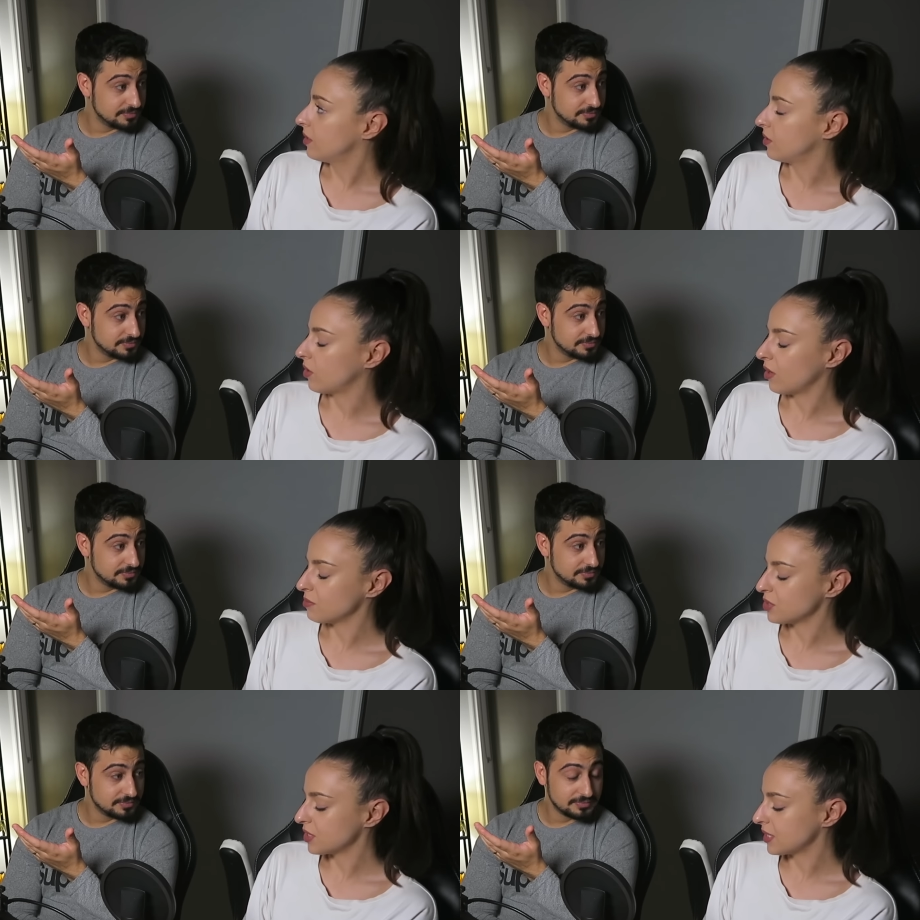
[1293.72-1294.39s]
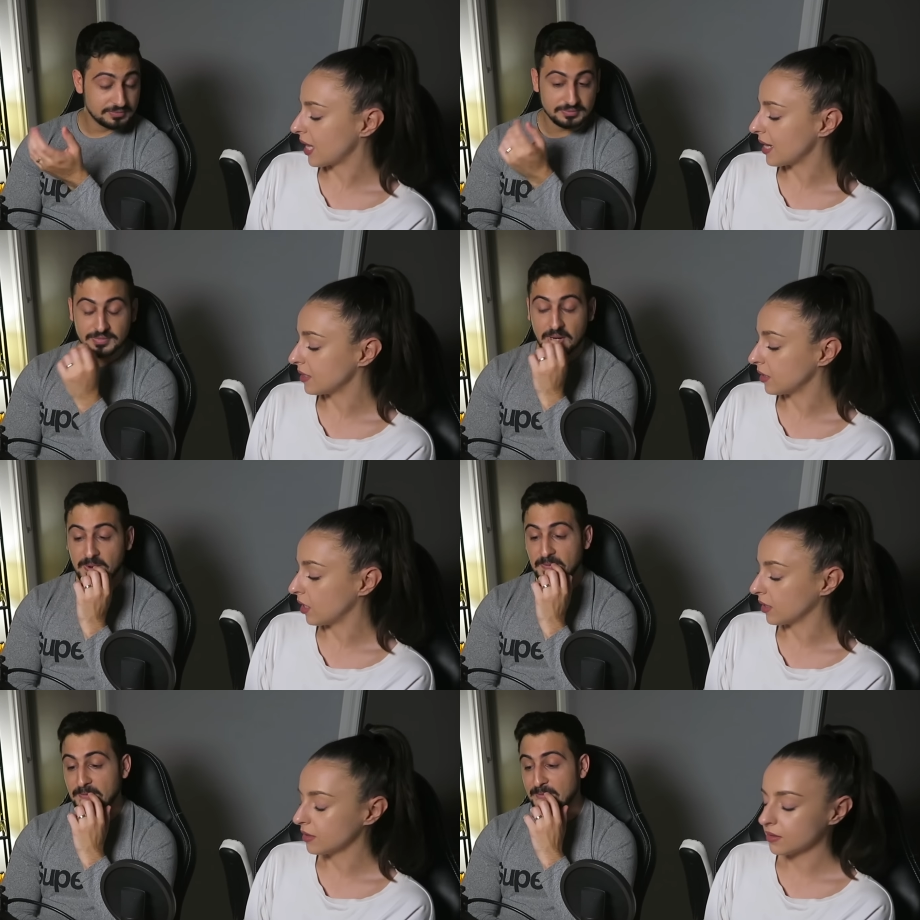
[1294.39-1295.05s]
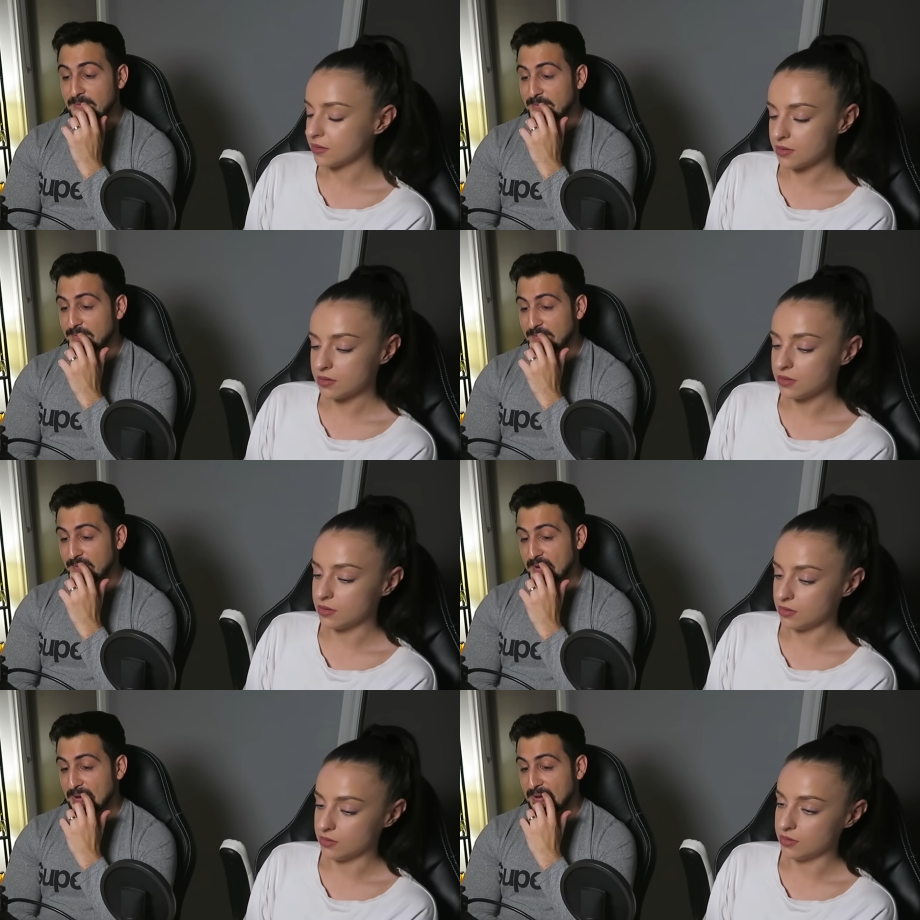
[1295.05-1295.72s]
Speaker 1: No, I'm just saying like
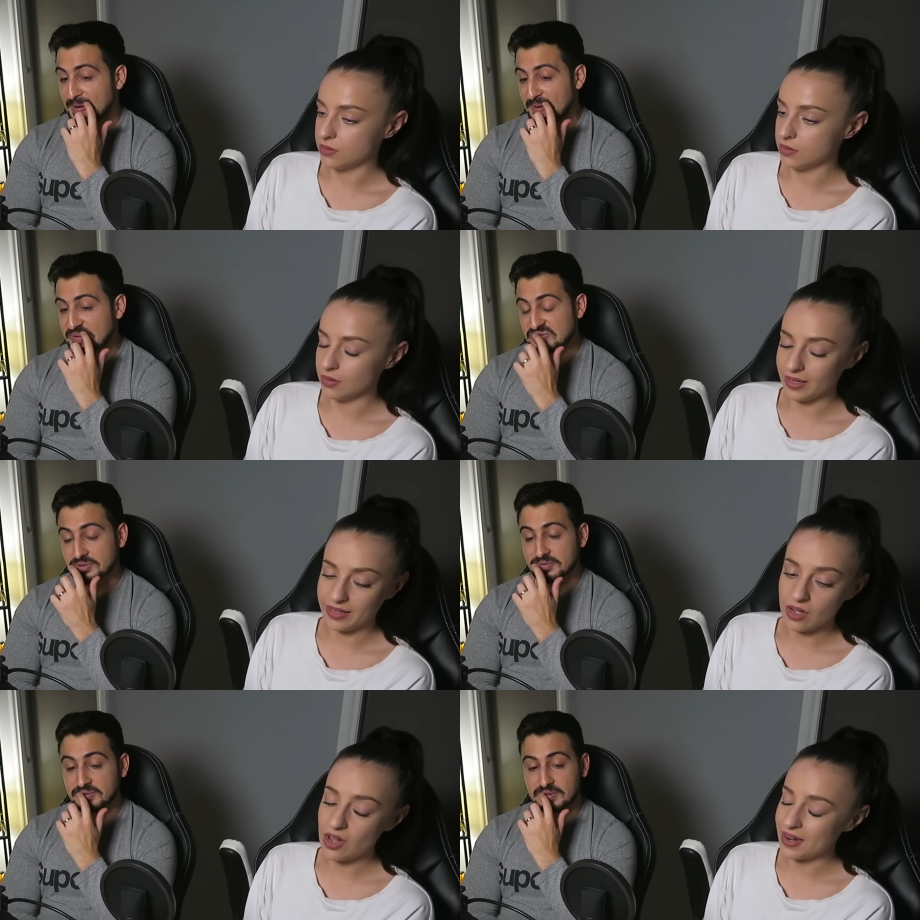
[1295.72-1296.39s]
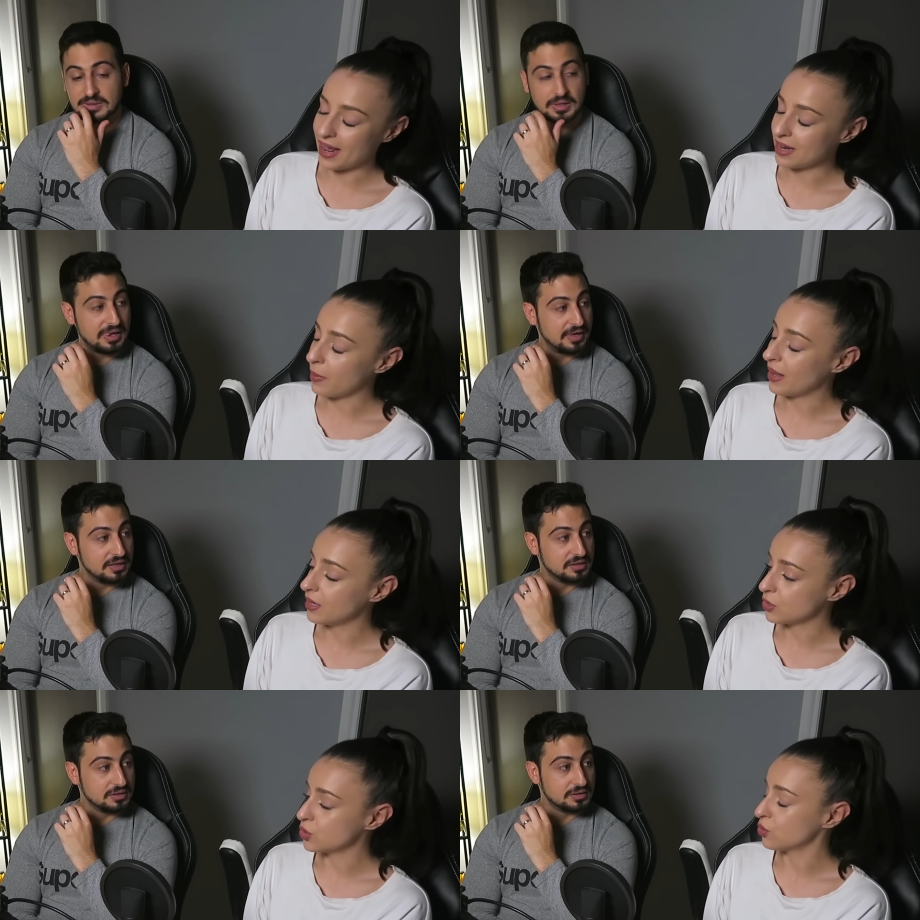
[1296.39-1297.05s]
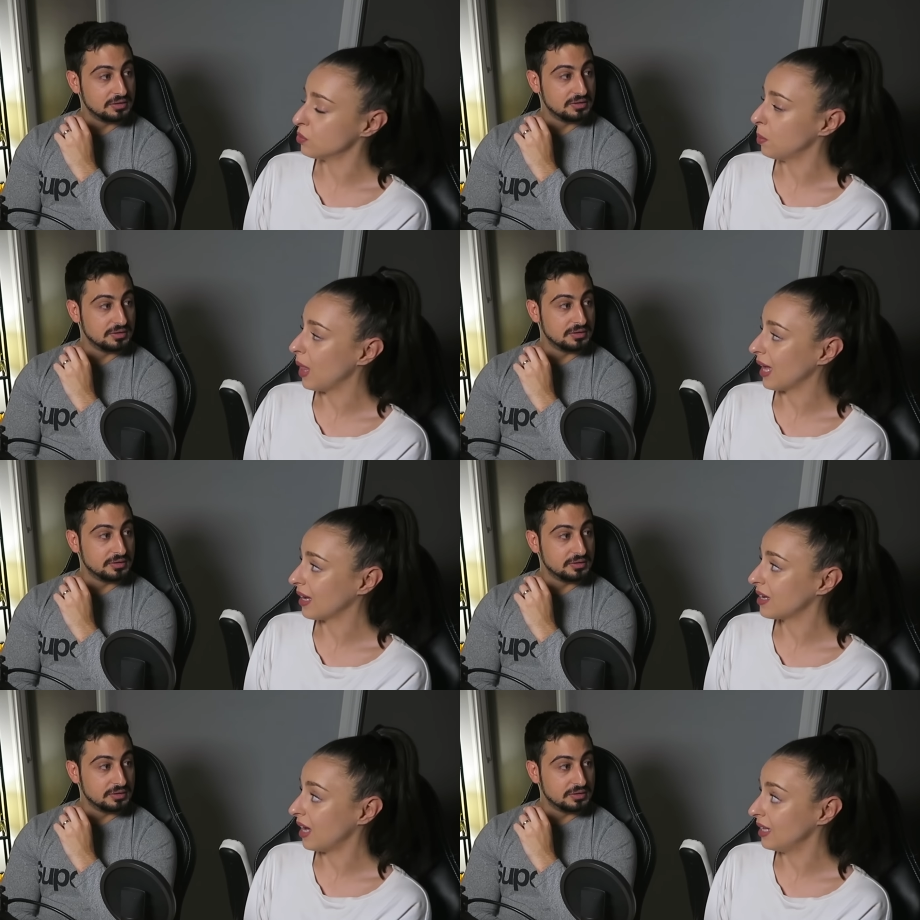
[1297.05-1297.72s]
they can't animate a true
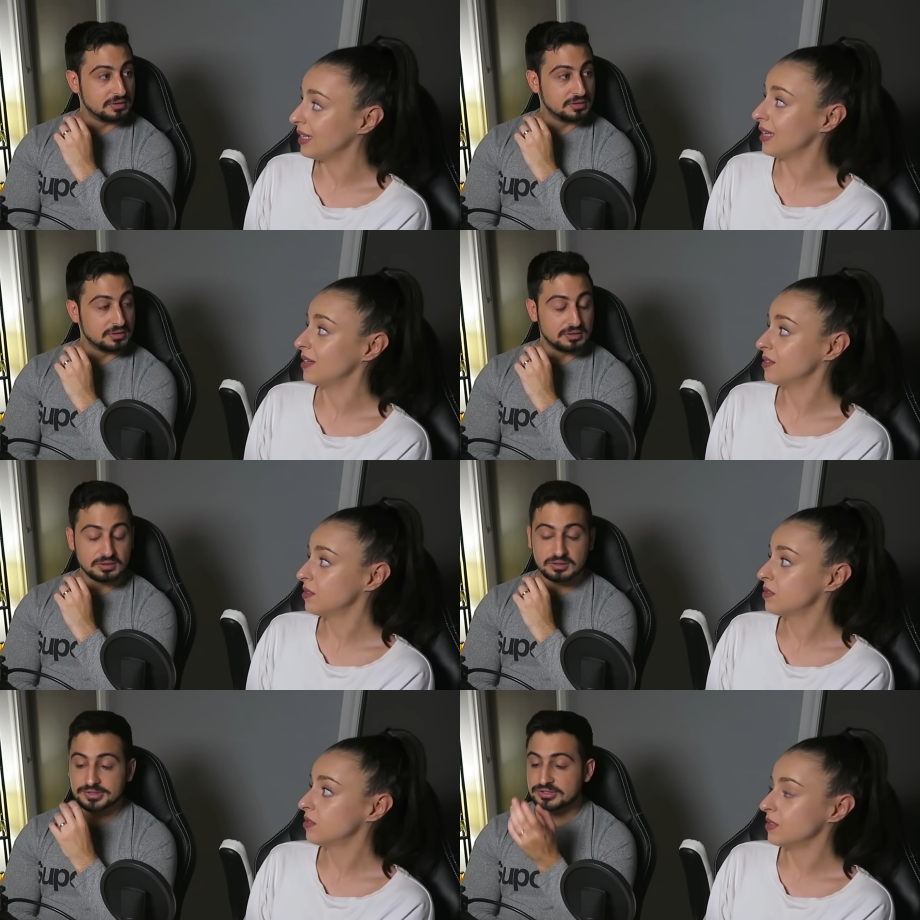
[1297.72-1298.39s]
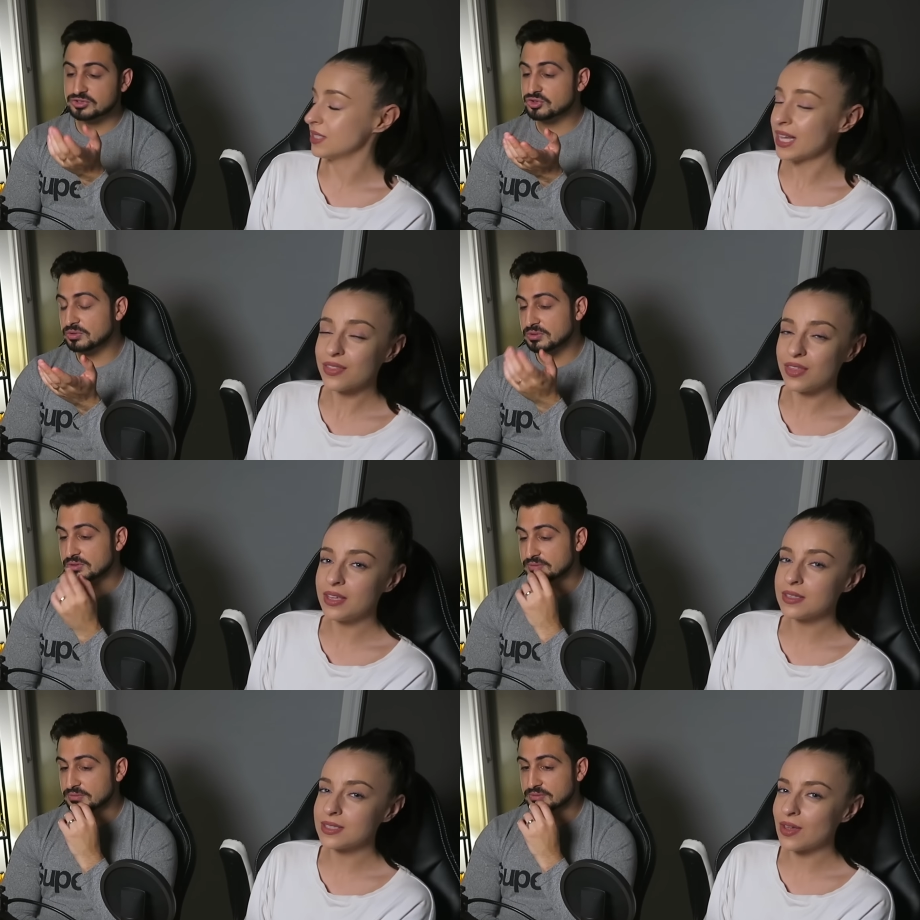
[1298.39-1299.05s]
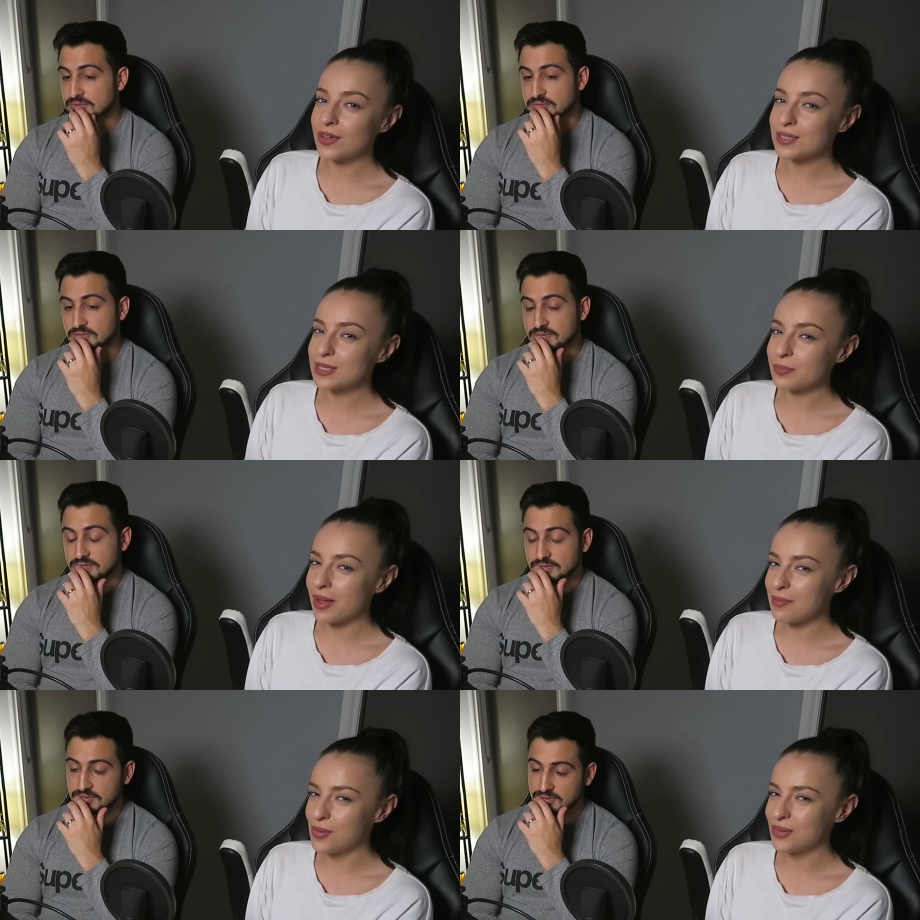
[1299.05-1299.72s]
black colour. Is that a thing, science
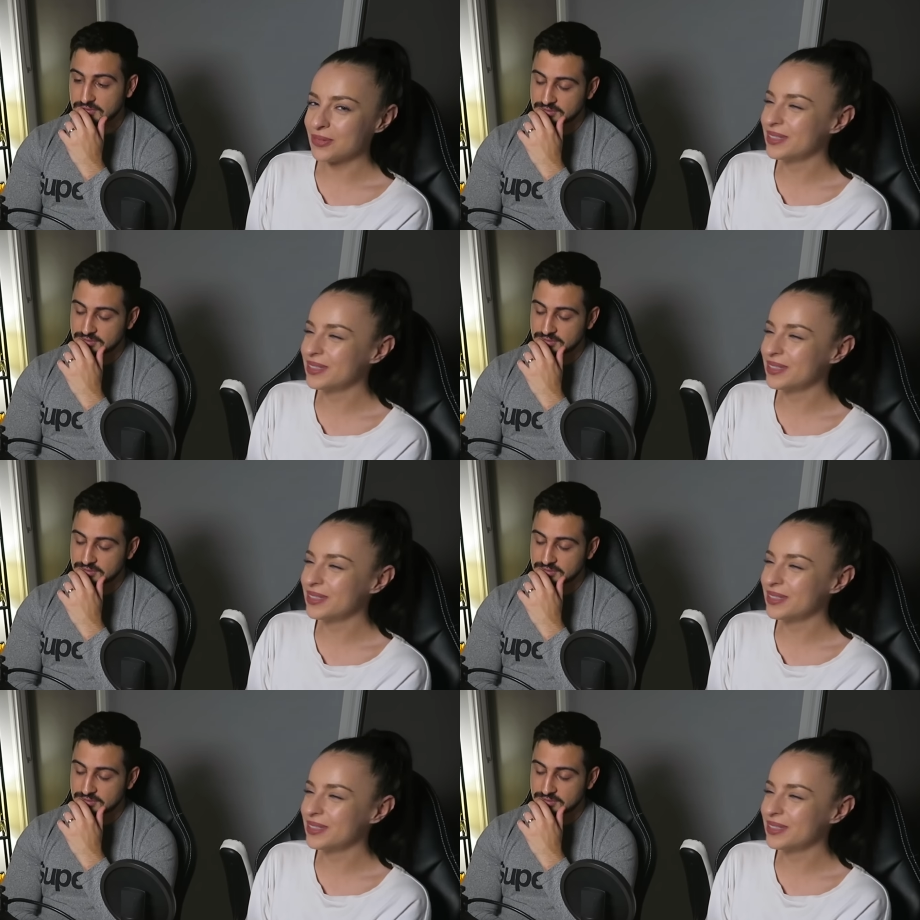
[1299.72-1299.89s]
people?